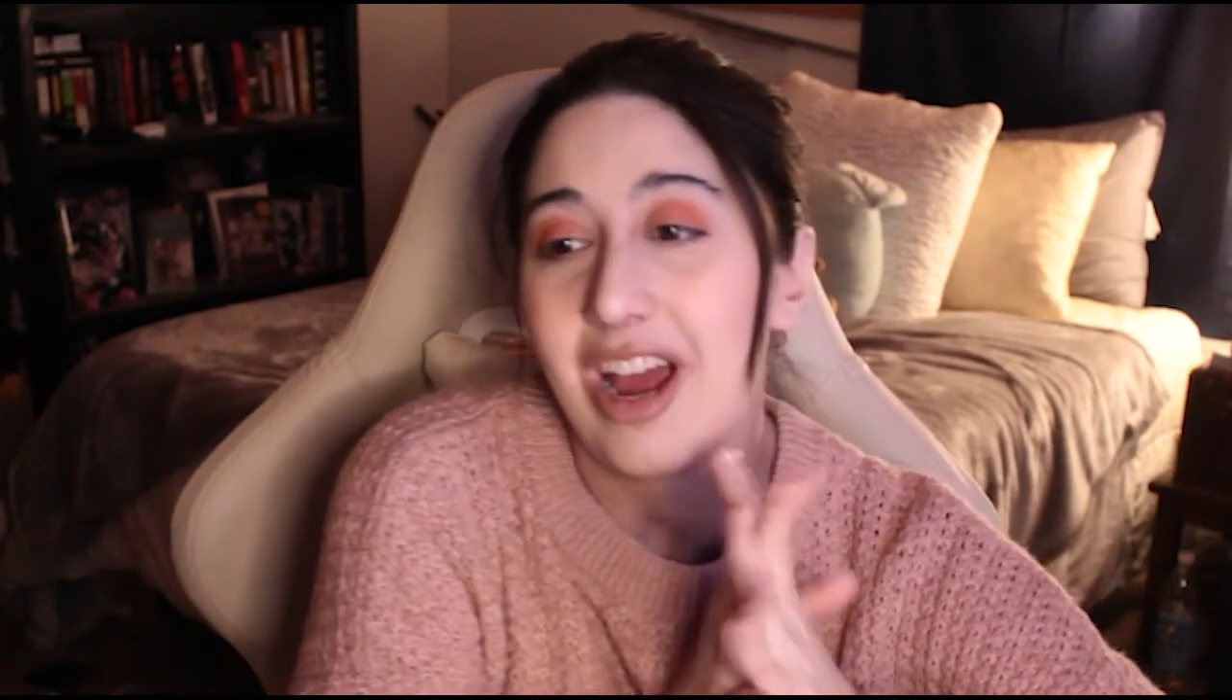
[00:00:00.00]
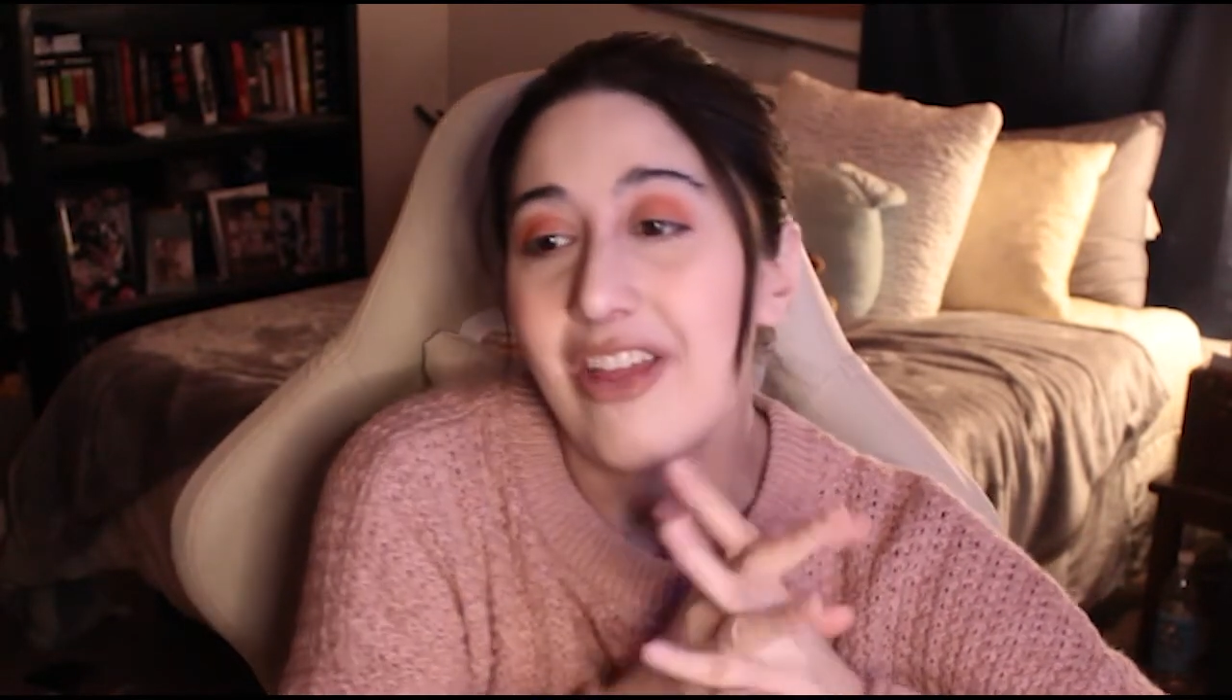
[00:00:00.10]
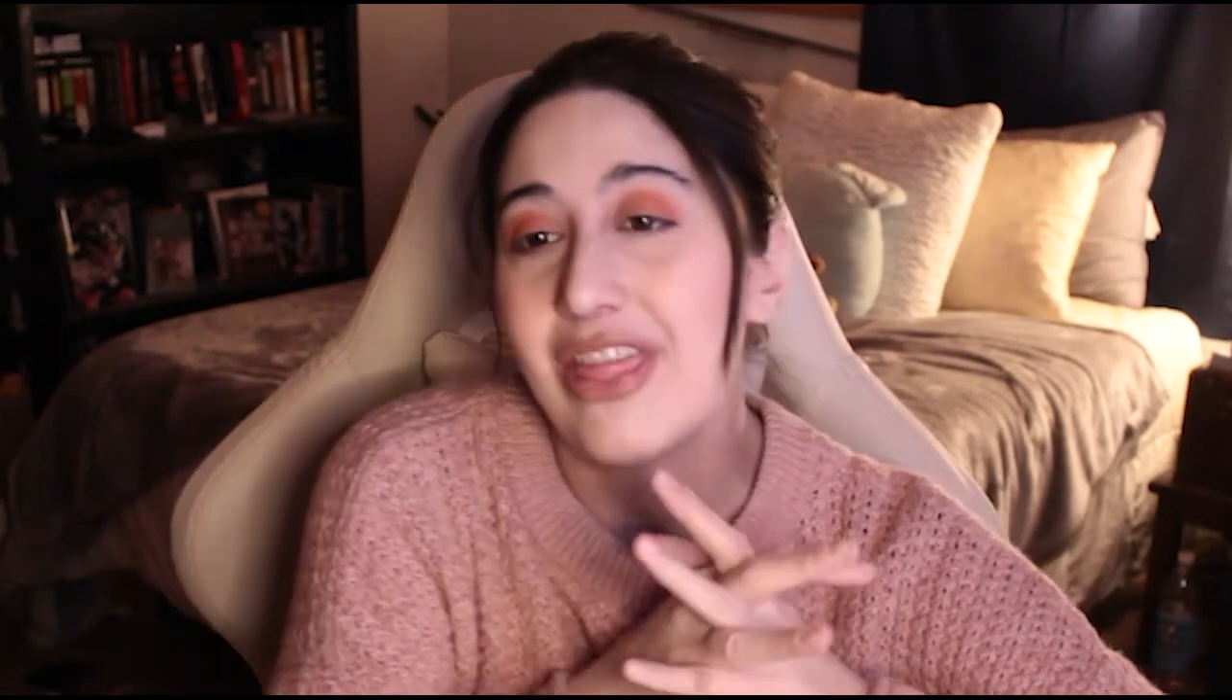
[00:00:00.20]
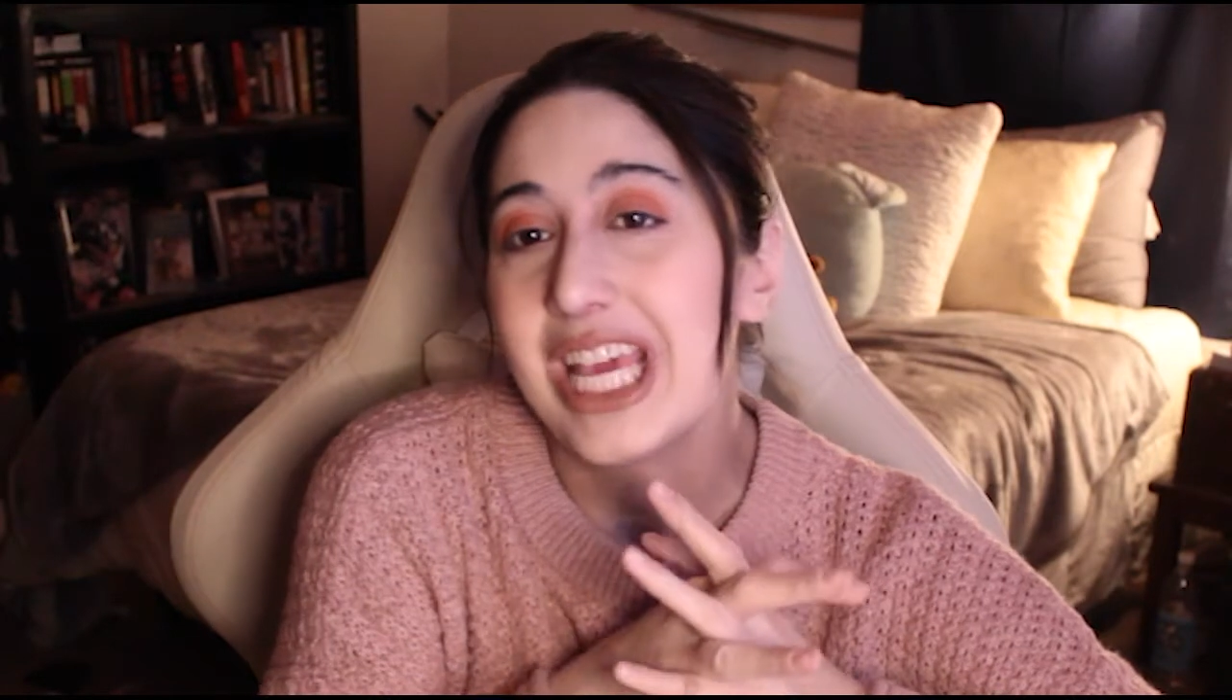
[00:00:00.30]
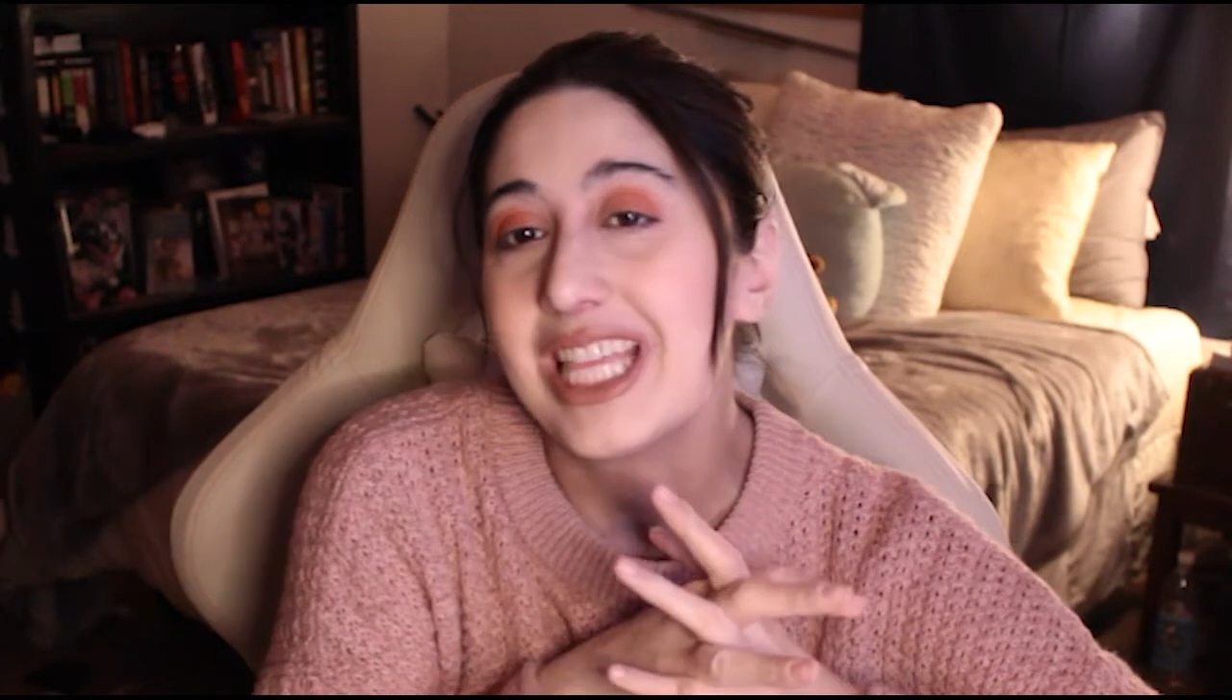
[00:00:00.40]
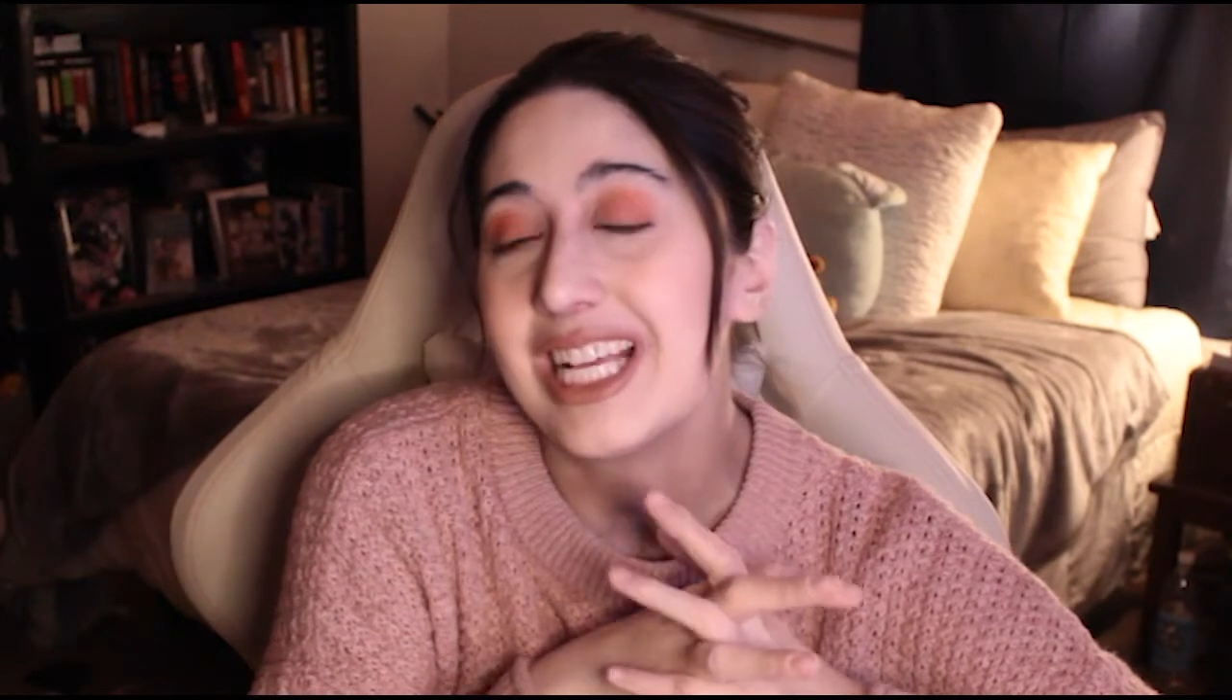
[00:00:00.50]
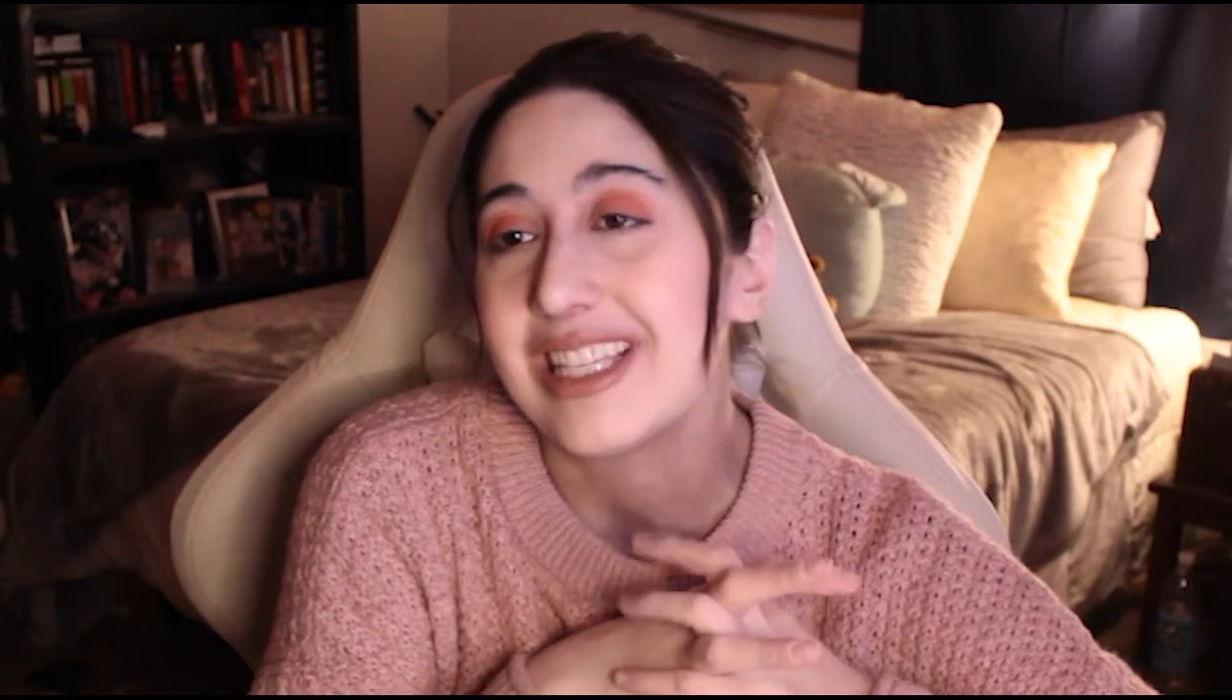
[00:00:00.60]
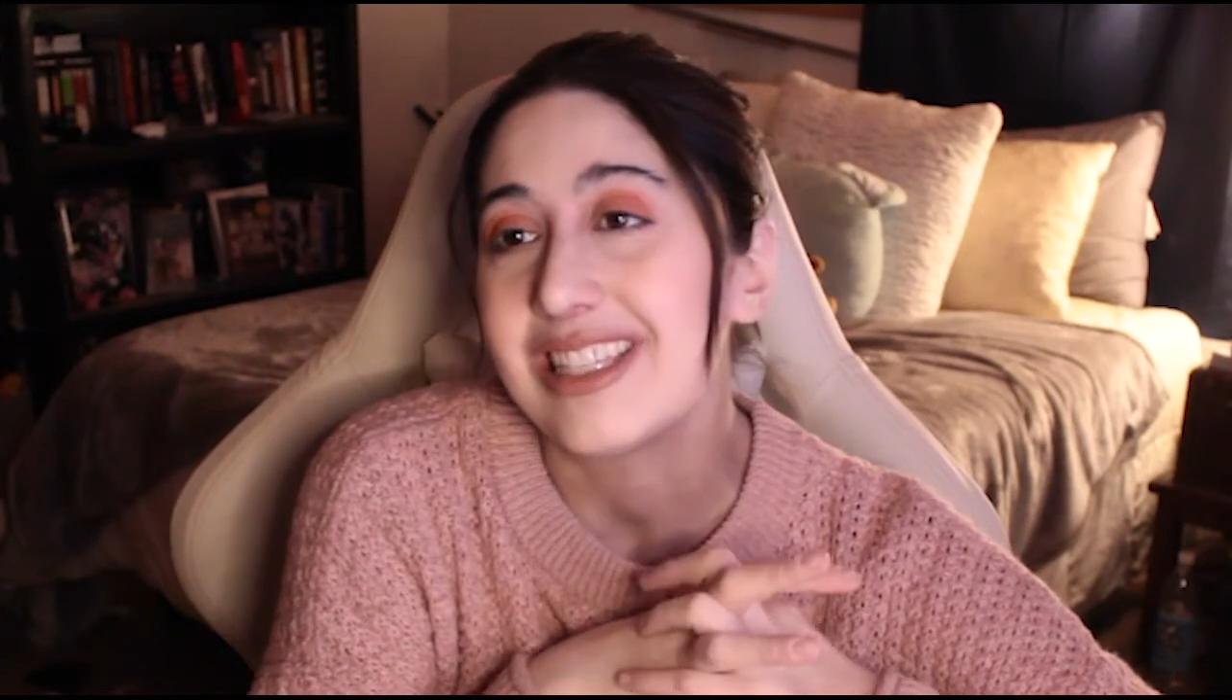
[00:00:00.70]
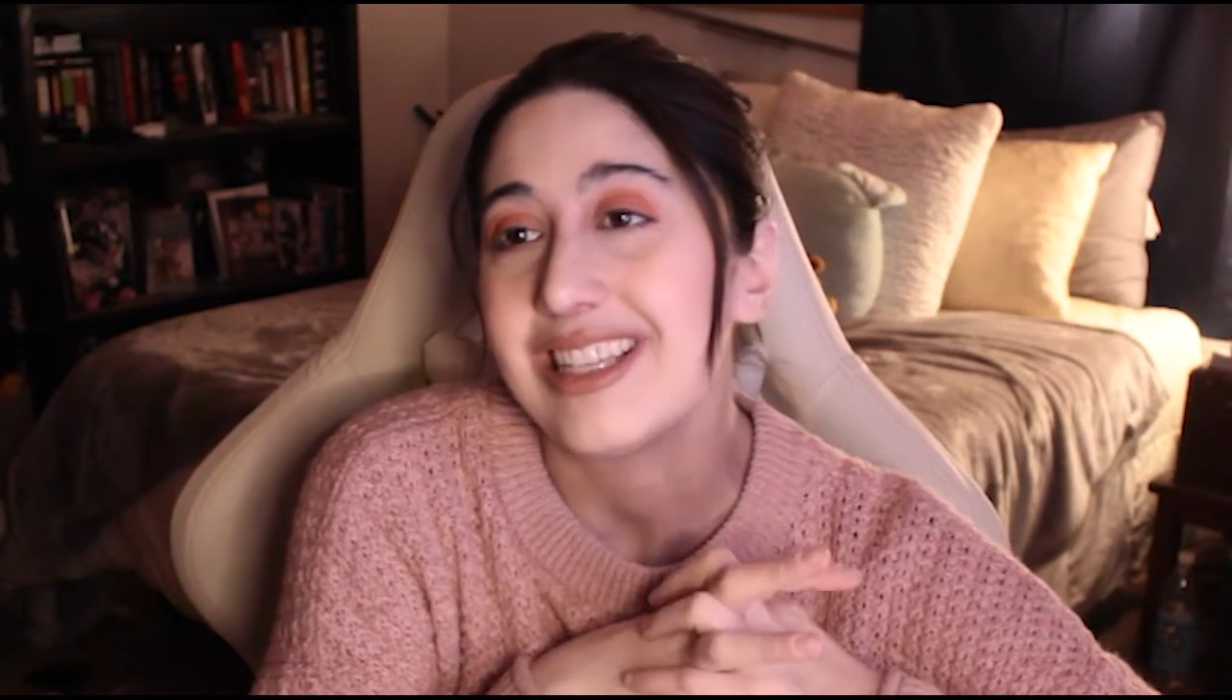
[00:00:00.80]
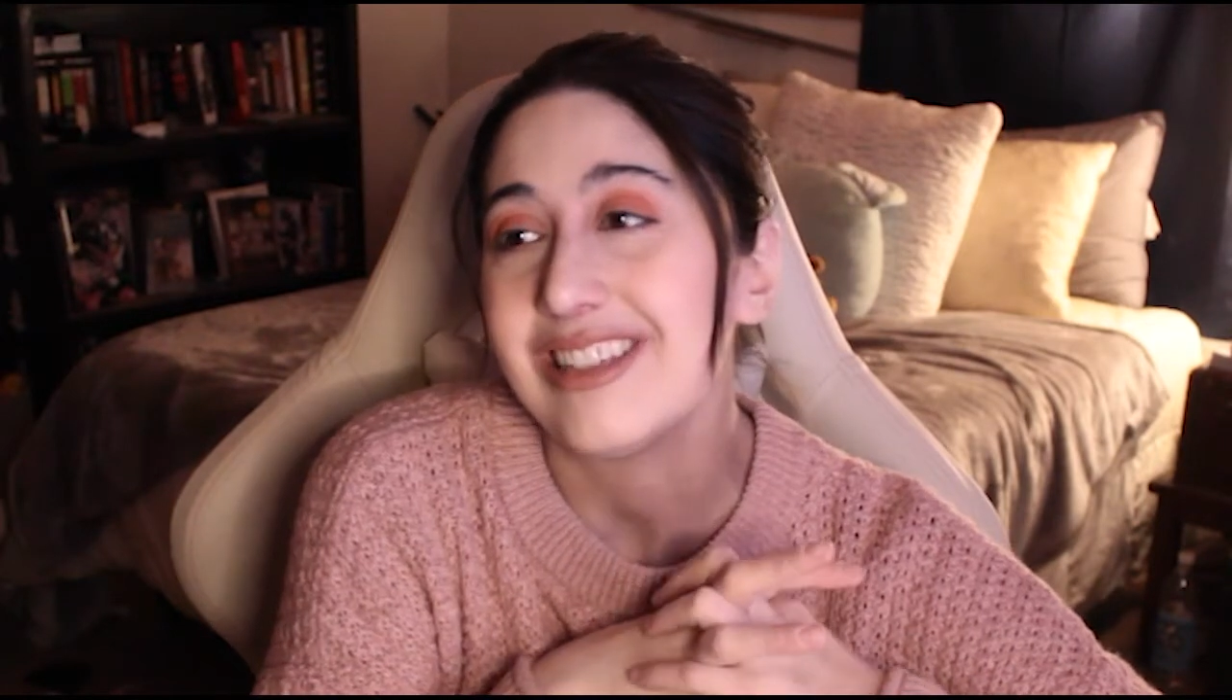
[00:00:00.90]
i think that's
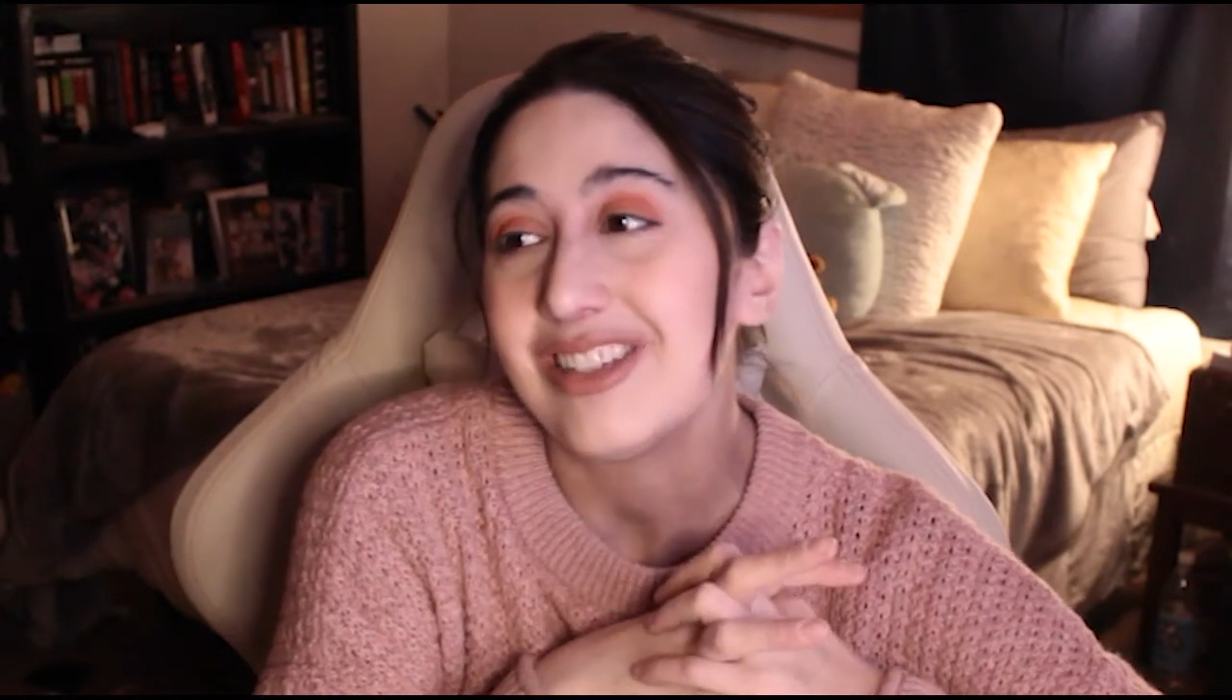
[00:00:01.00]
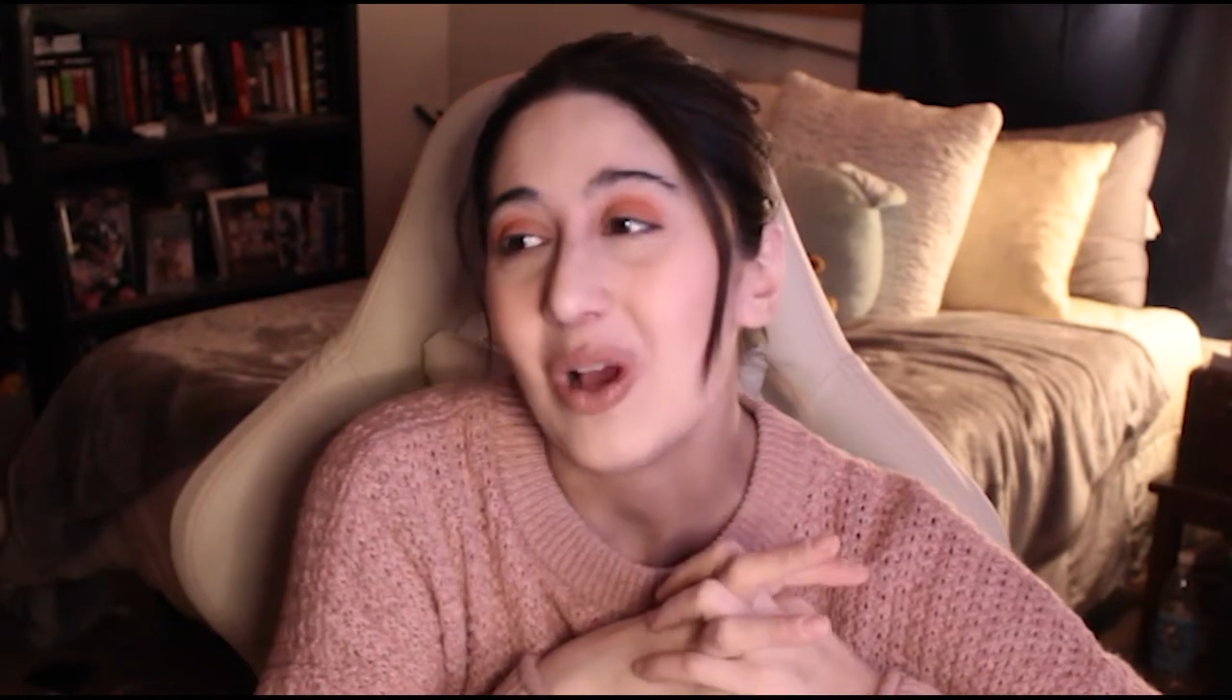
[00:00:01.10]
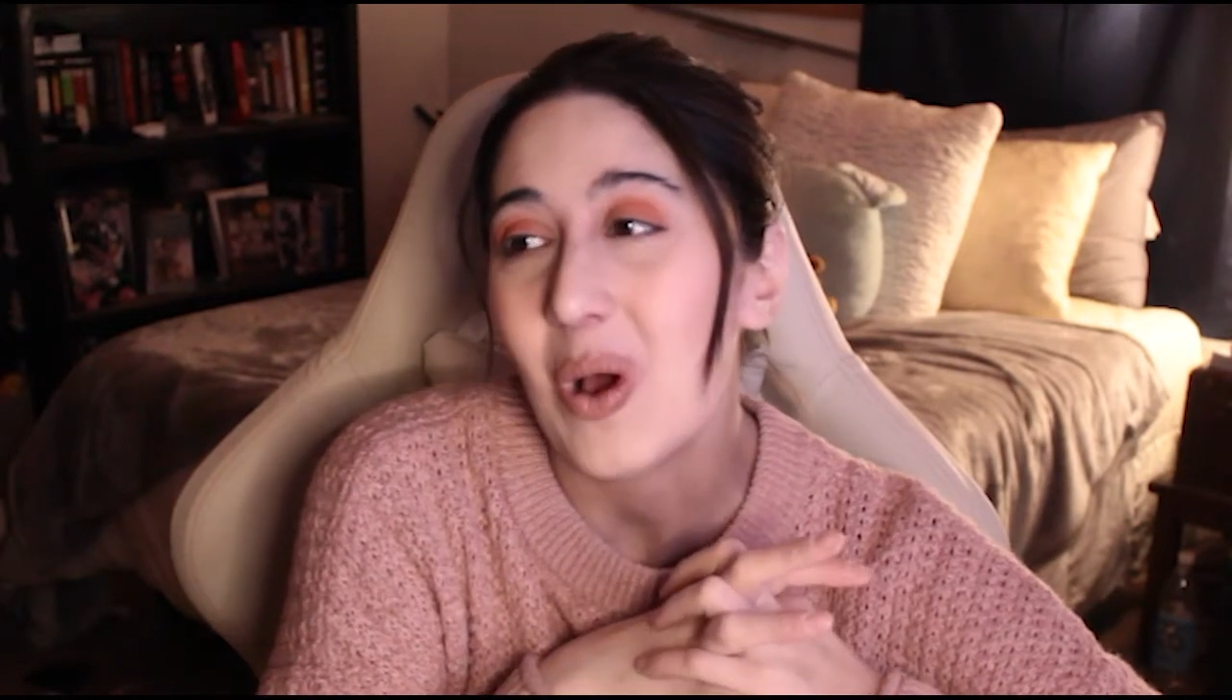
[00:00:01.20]
such